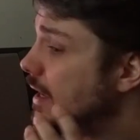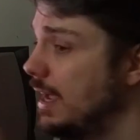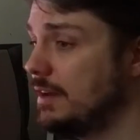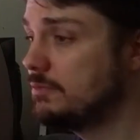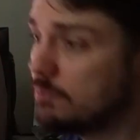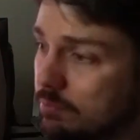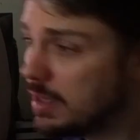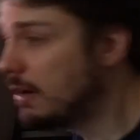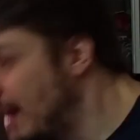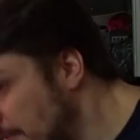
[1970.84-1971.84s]
and play
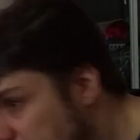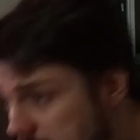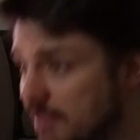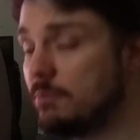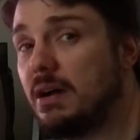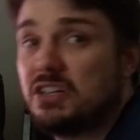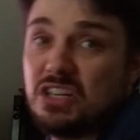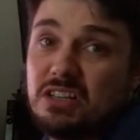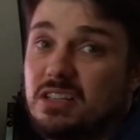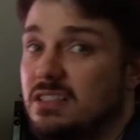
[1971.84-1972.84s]
around with it. See if it bugs you,
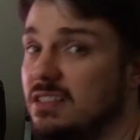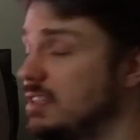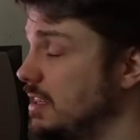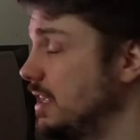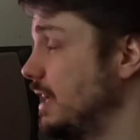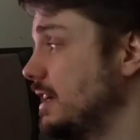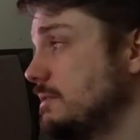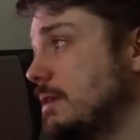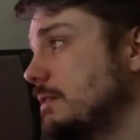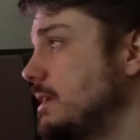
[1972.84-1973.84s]
because it doesn't
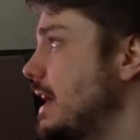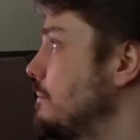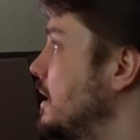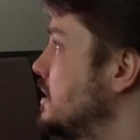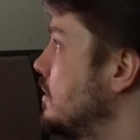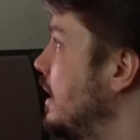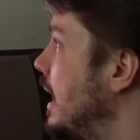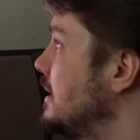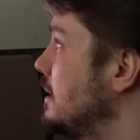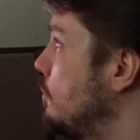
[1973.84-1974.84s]
bug me that much. So I
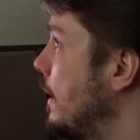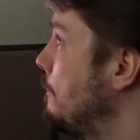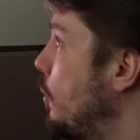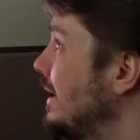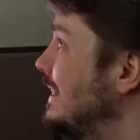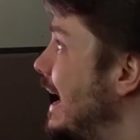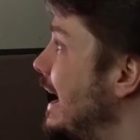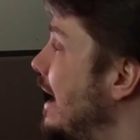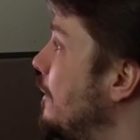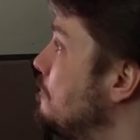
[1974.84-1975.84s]
did want to point that
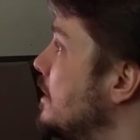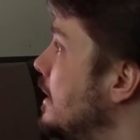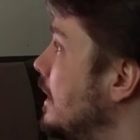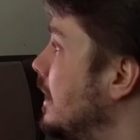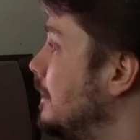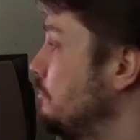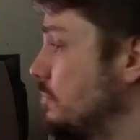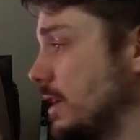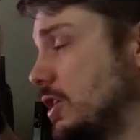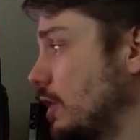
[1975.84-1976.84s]
out.
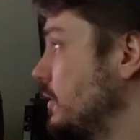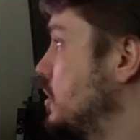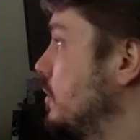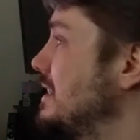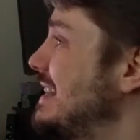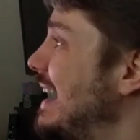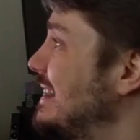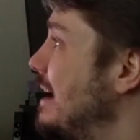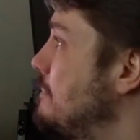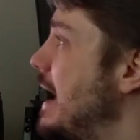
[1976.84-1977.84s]
The curvature is not
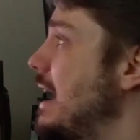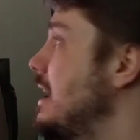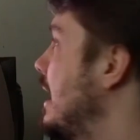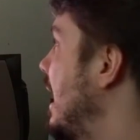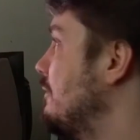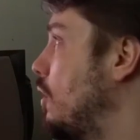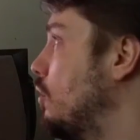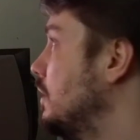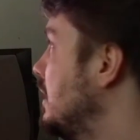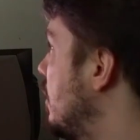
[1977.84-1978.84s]
that bad. I've
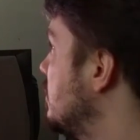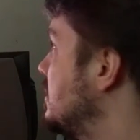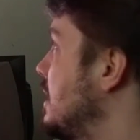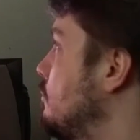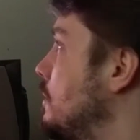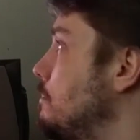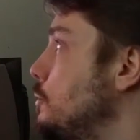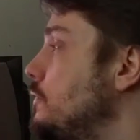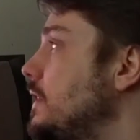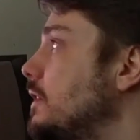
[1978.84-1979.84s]
only noticed it when
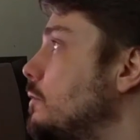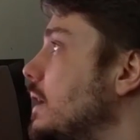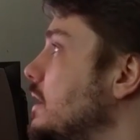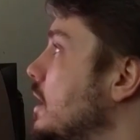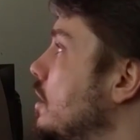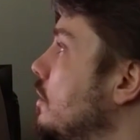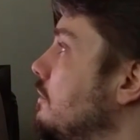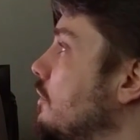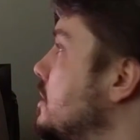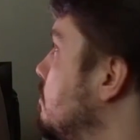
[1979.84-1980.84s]
moving a window, and
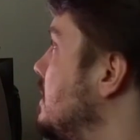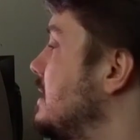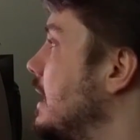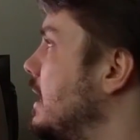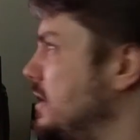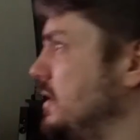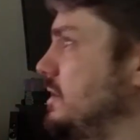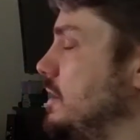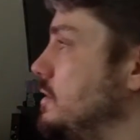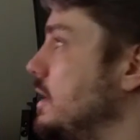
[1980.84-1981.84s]
for a split second,
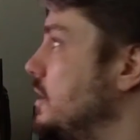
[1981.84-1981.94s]
it's